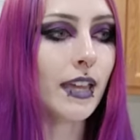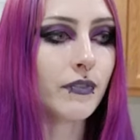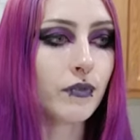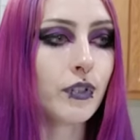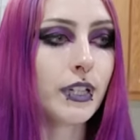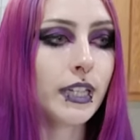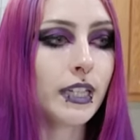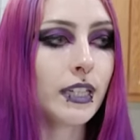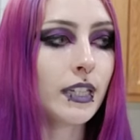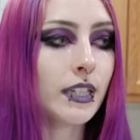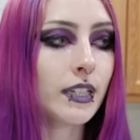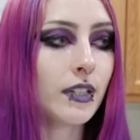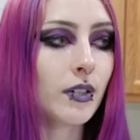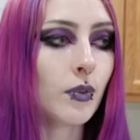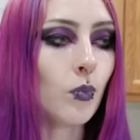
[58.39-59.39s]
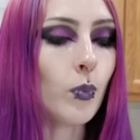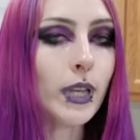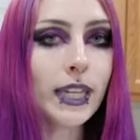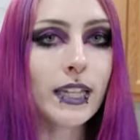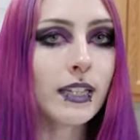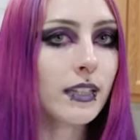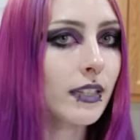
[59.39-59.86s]
every
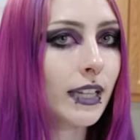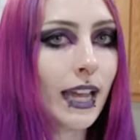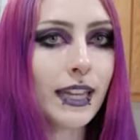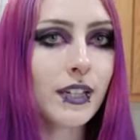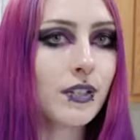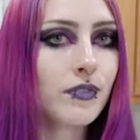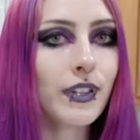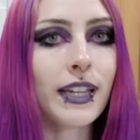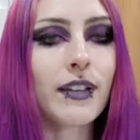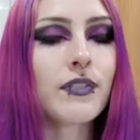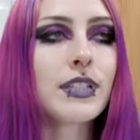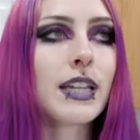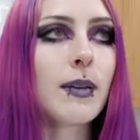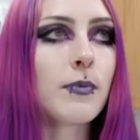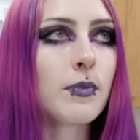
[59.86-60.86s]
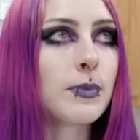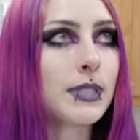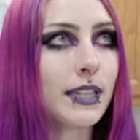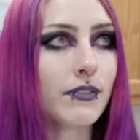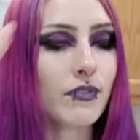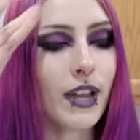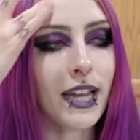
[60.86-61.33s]
week kind of like every time it
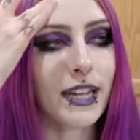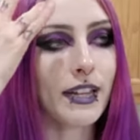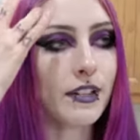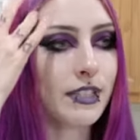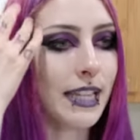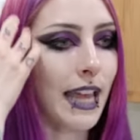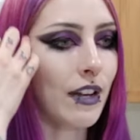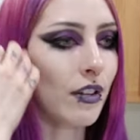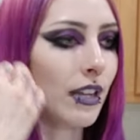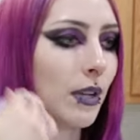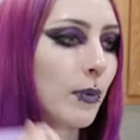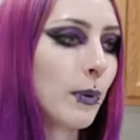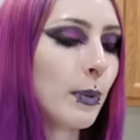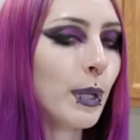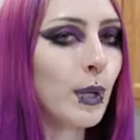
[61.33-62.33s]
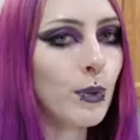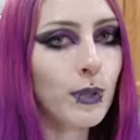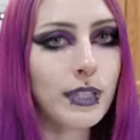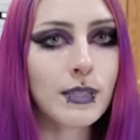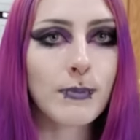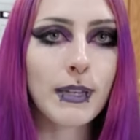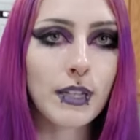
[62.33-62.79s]
was like Friday or Saturday we were like
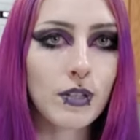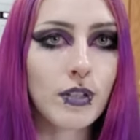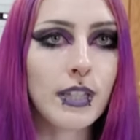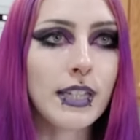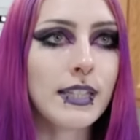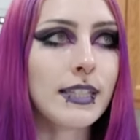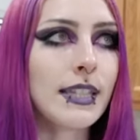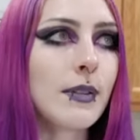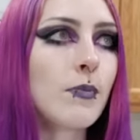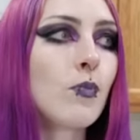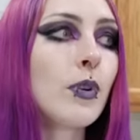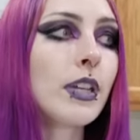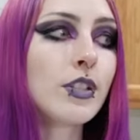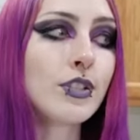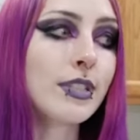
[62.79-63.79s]
well let's make cookies and we